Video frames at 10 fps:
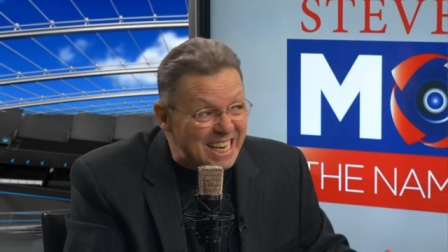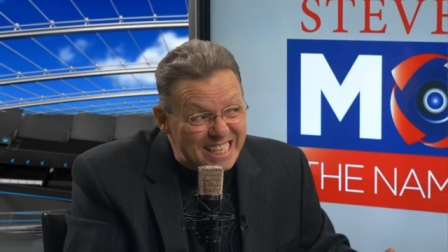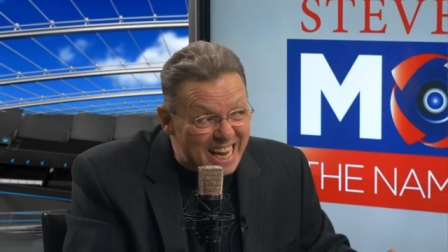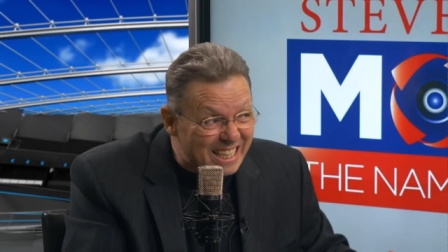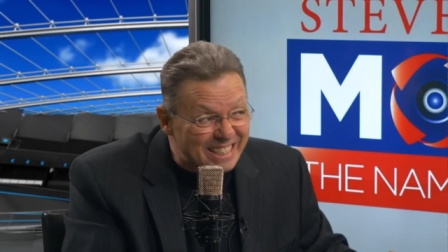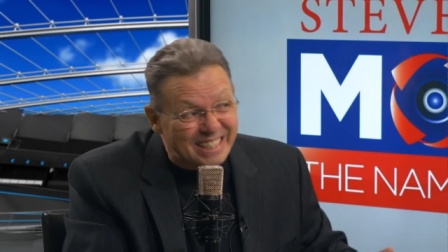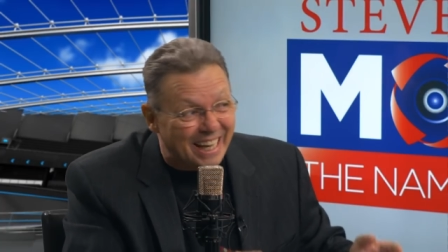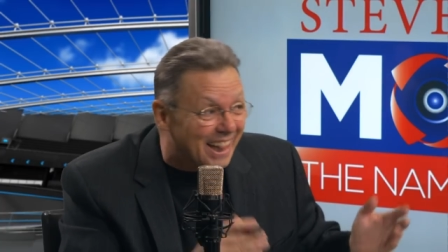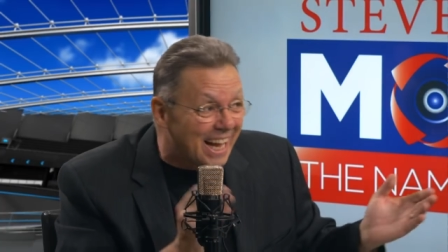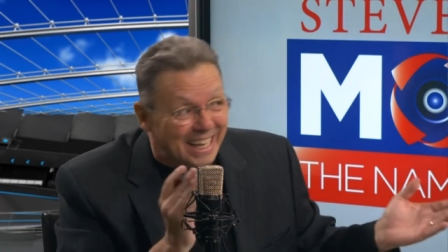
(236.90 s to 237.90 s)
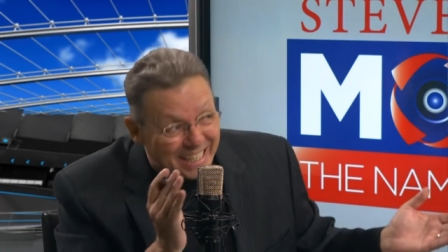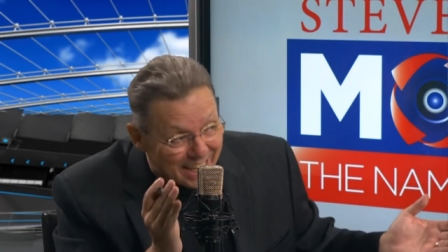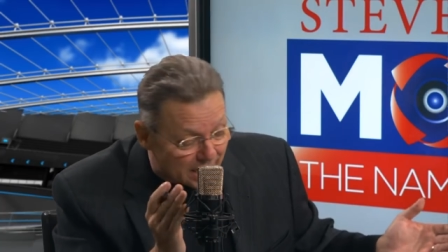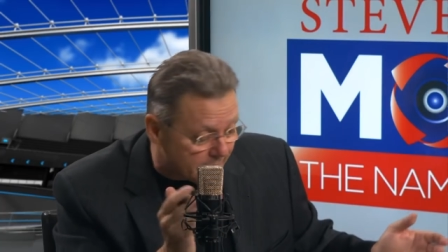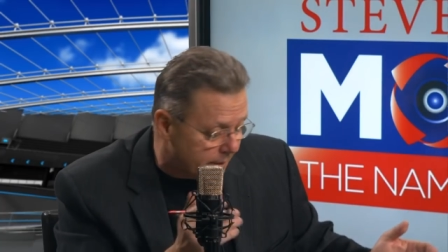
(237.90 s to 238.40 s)
indexing, they like
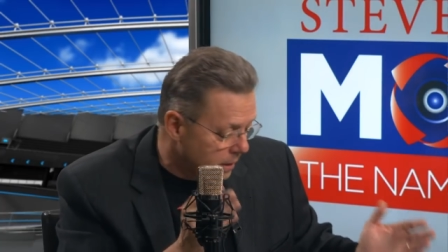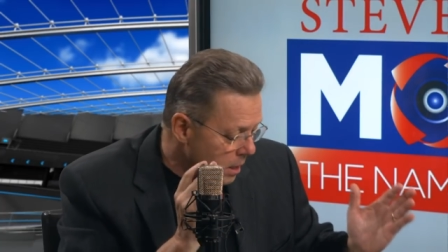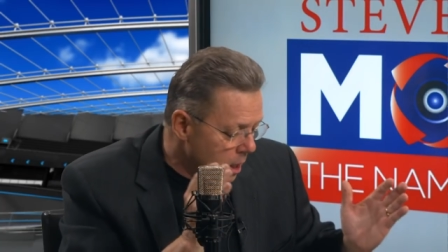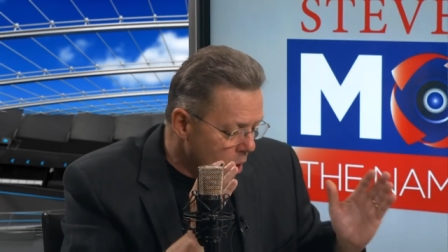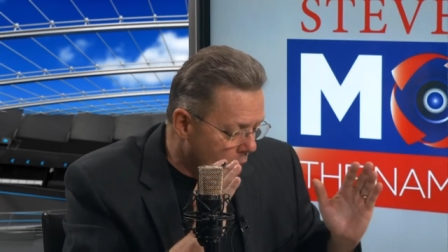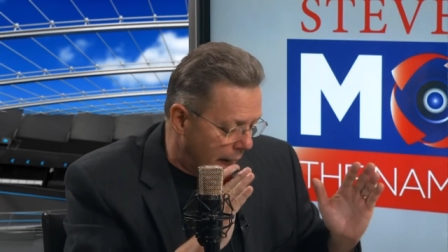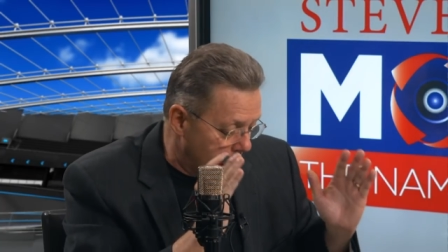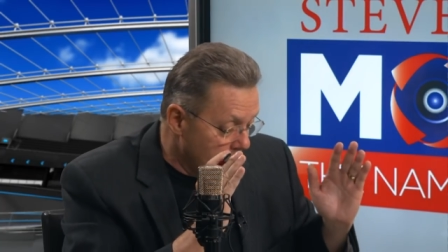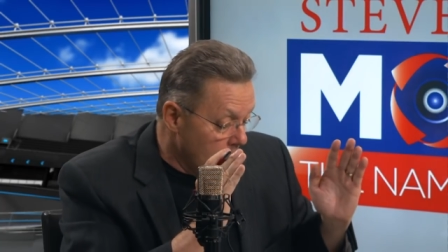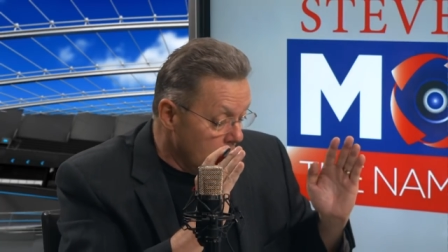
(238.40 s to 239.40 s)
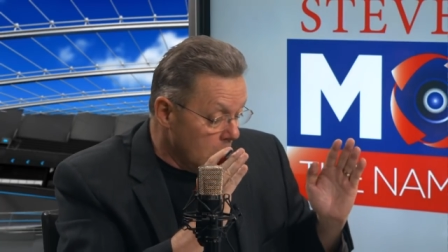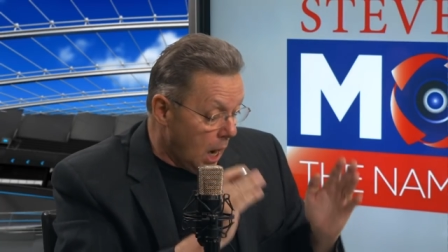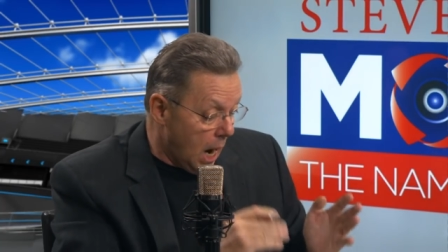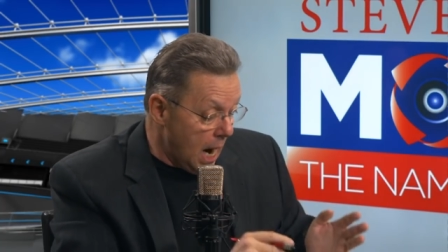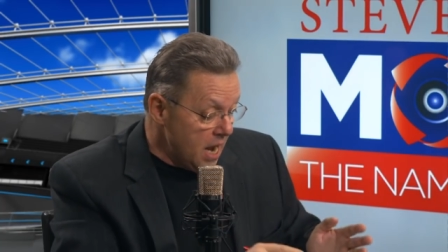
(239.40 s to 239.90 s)
indexing. All right,
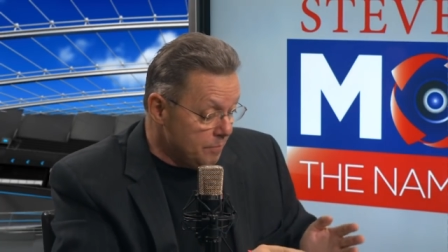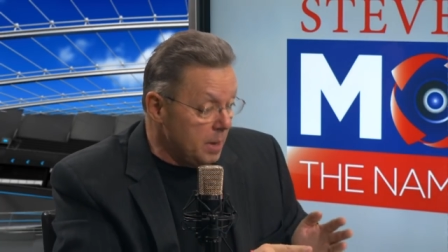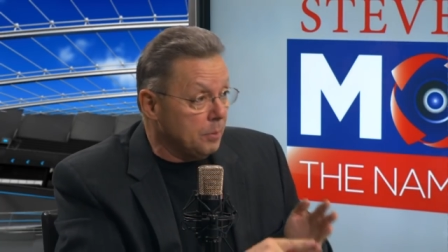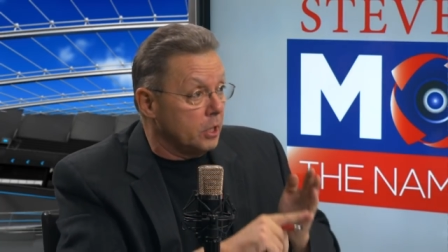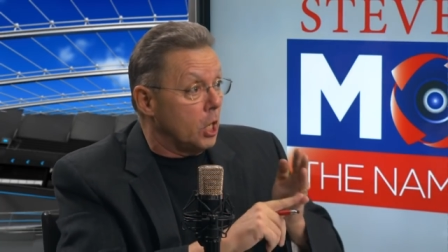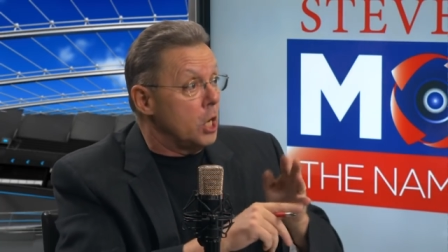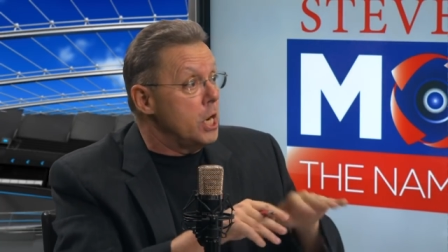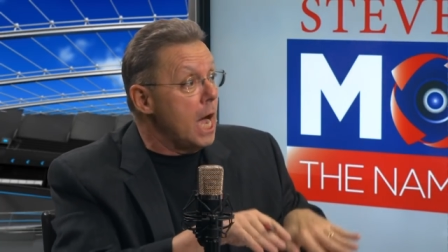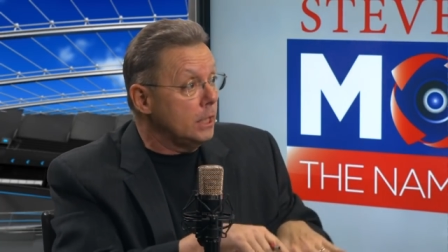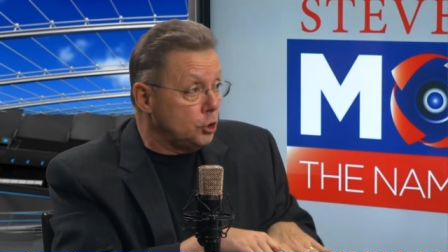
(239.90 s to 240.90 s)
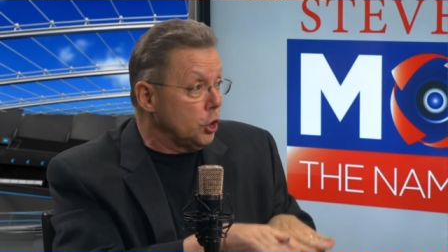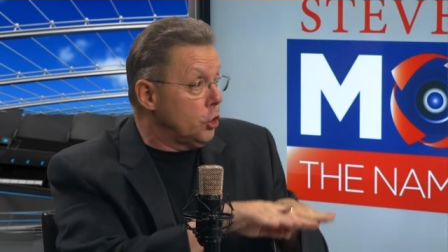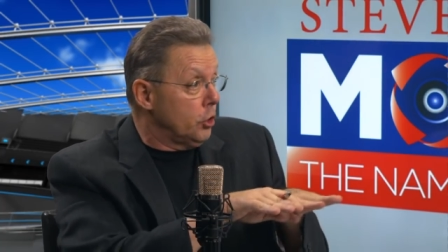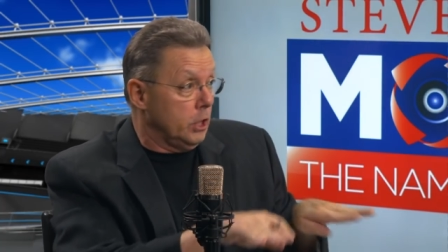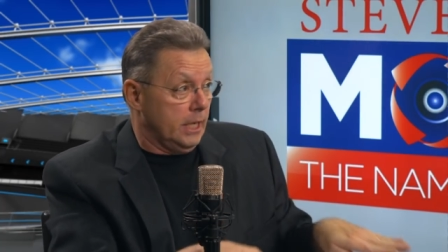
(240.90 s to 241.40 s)
I have people that are not
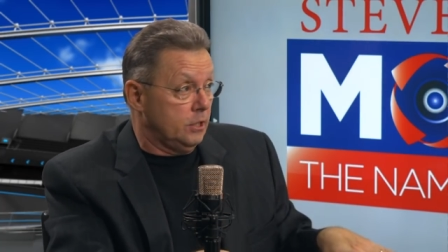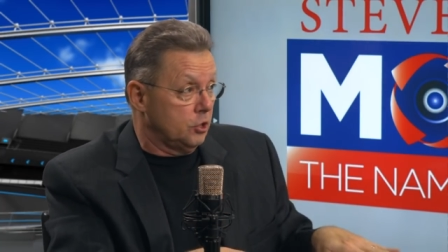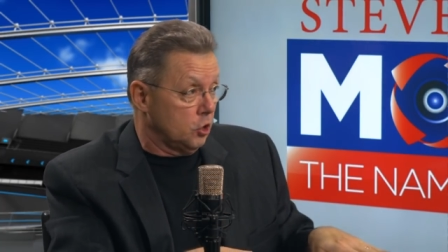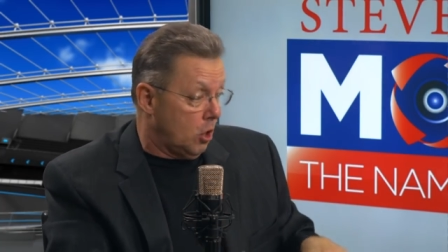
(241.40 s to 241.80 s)
security licensed at